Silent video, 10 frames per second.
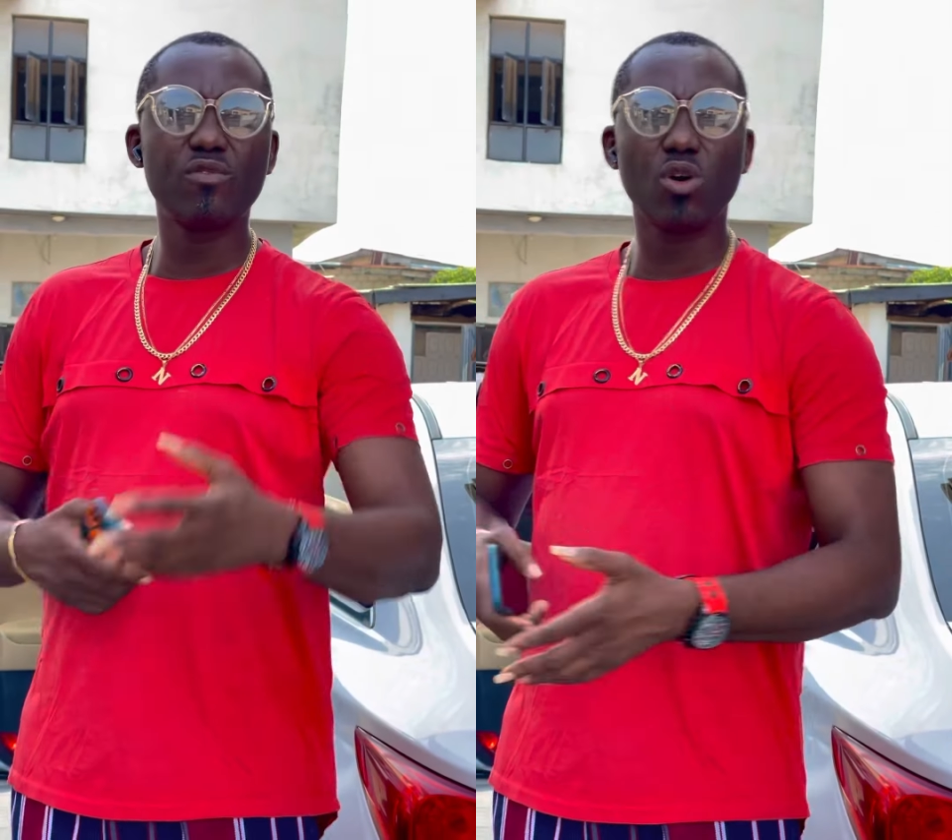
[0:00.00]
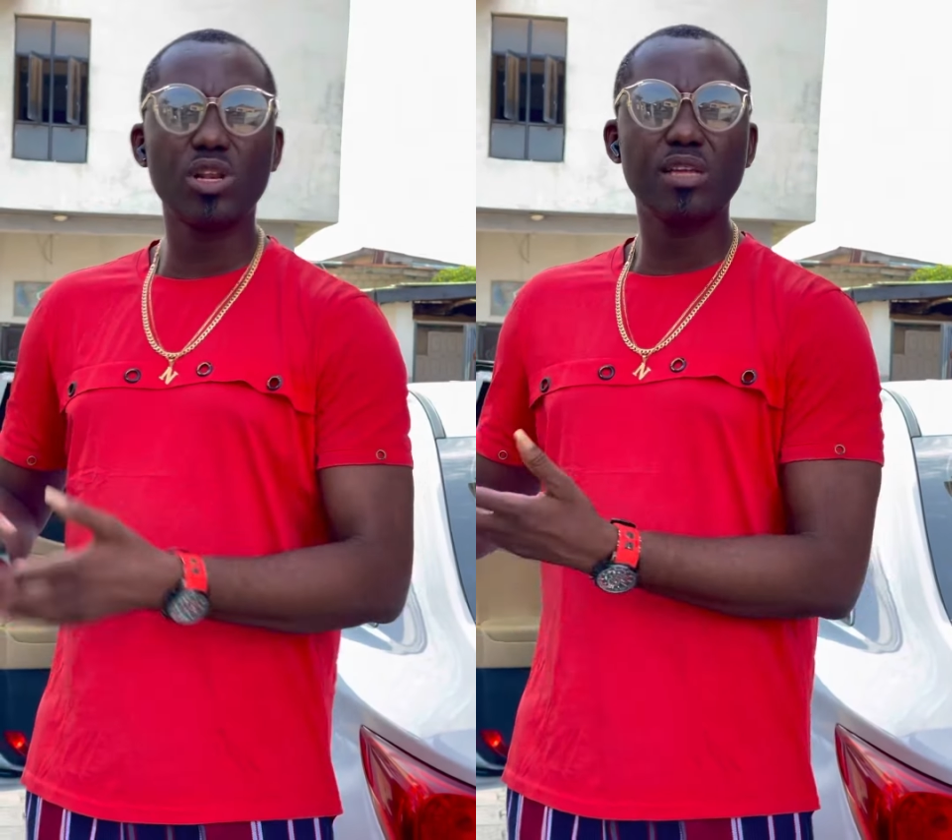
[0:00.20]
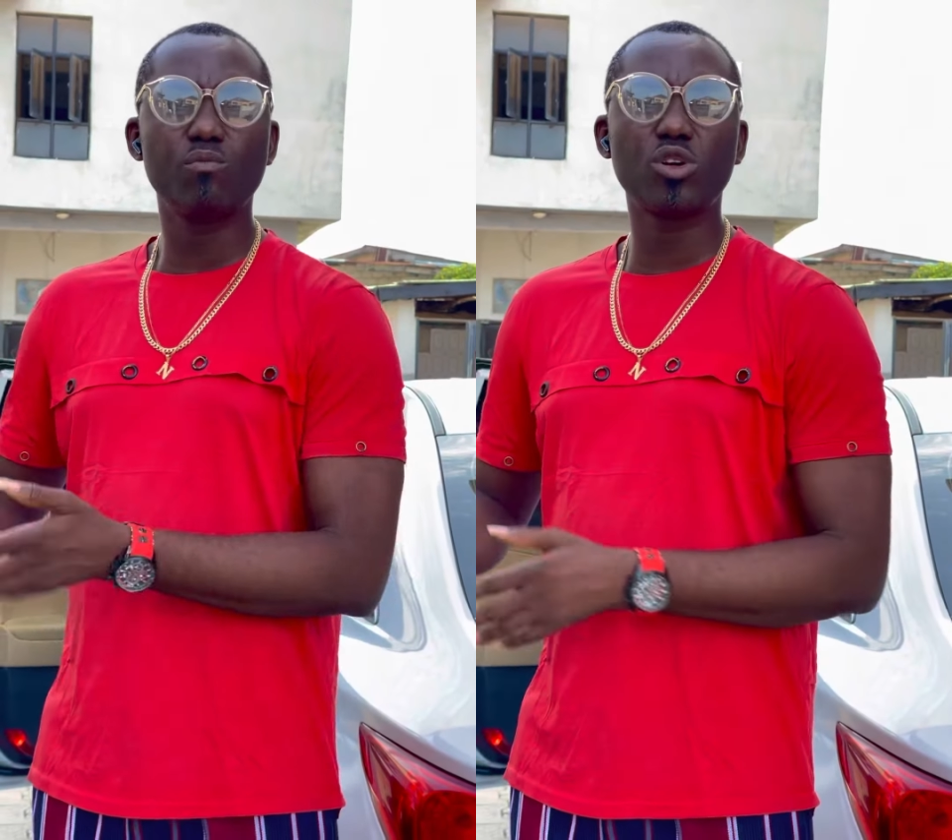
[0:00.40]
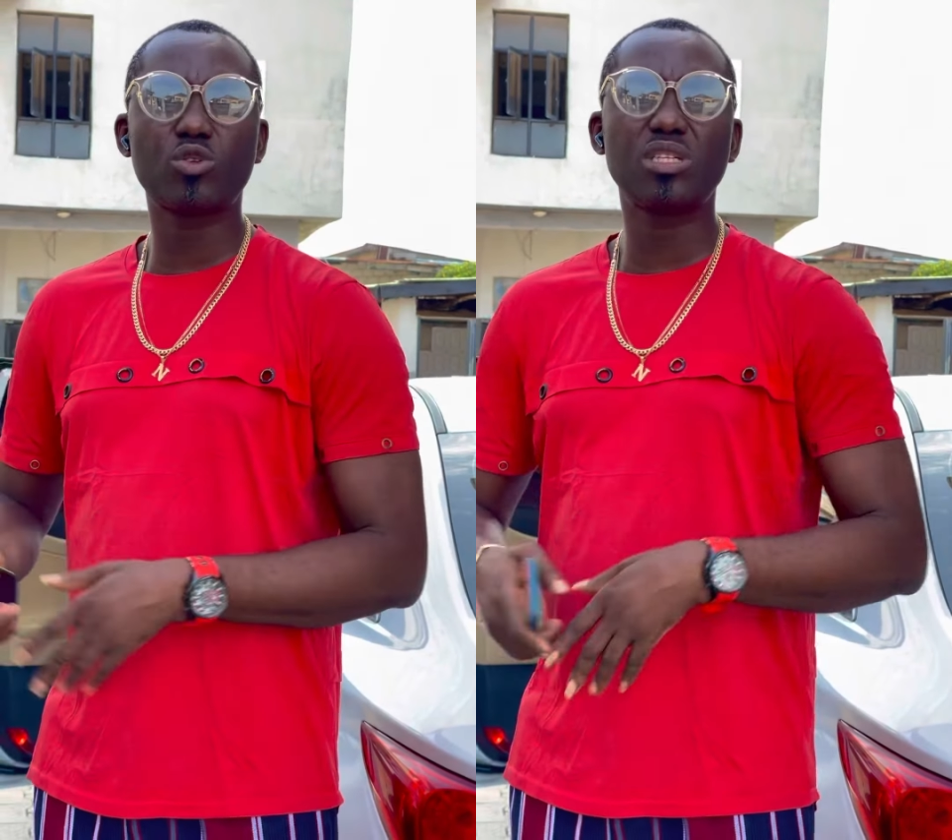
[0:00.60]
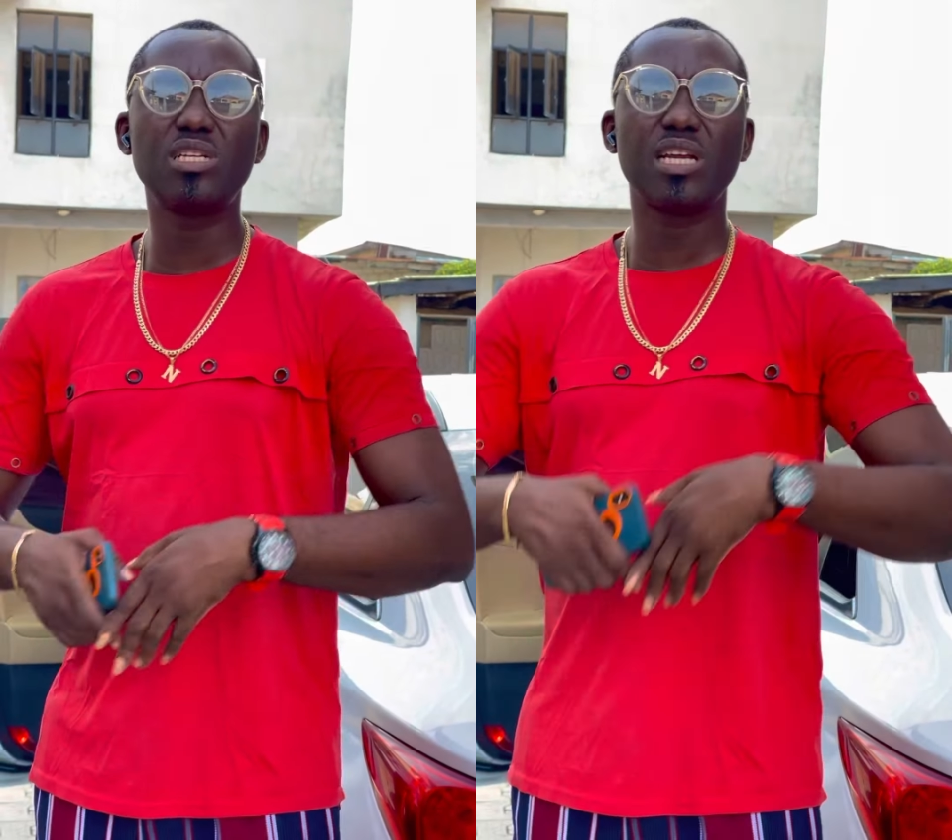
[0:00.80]
only most
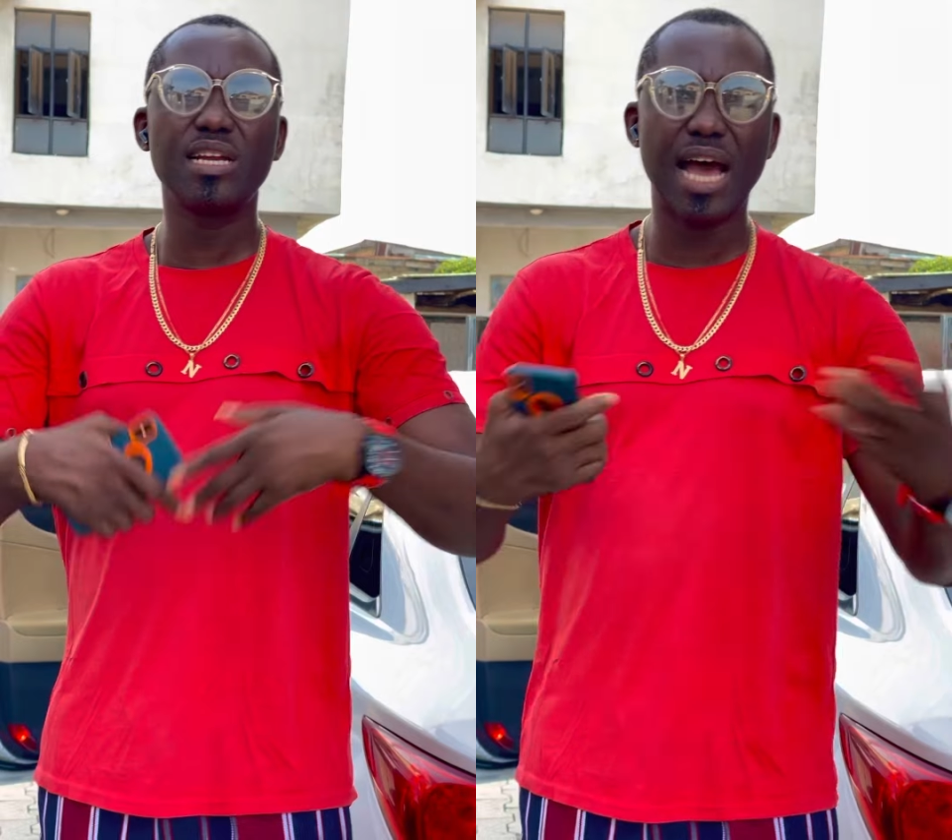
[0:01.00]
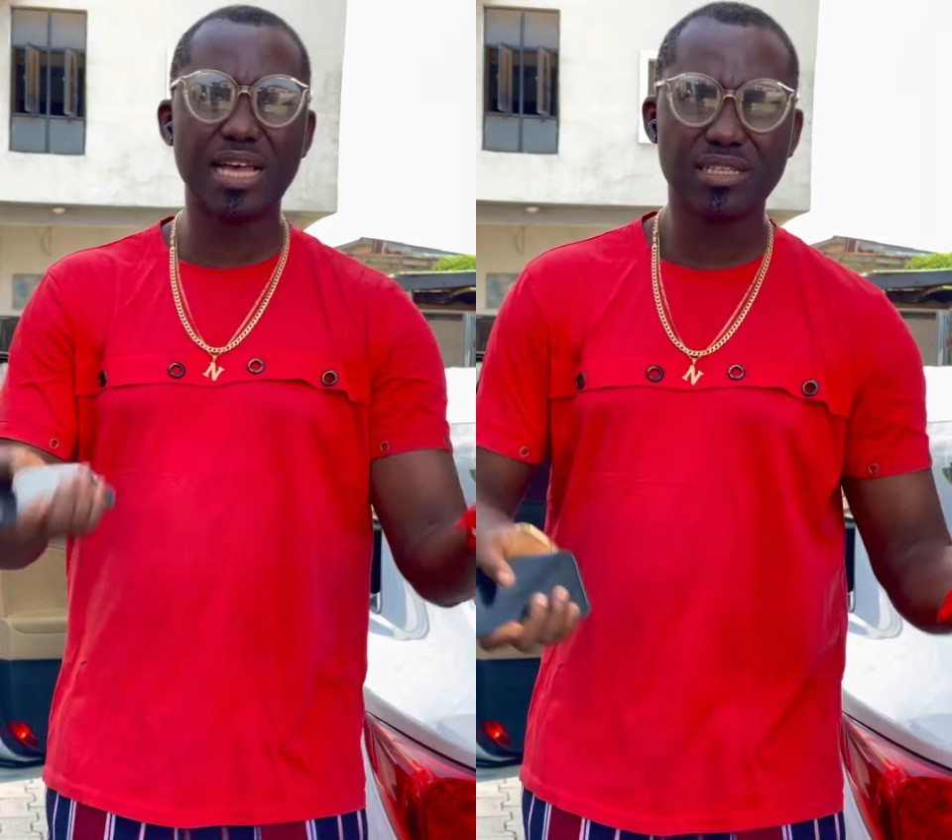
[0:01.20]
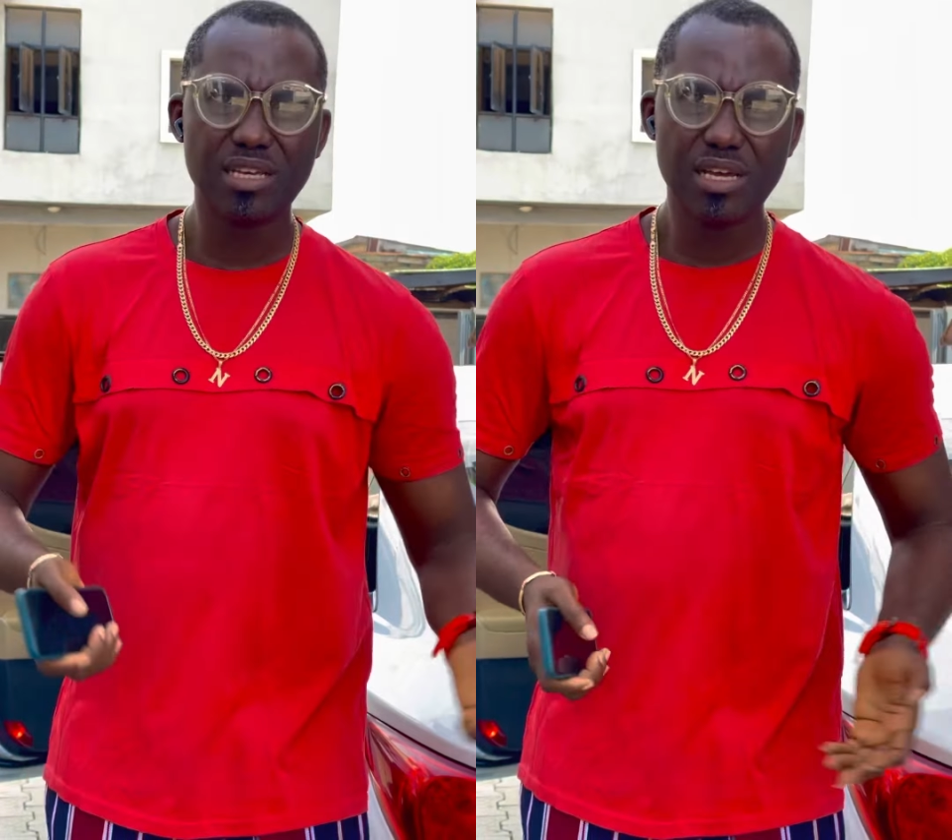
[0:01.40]
the traders,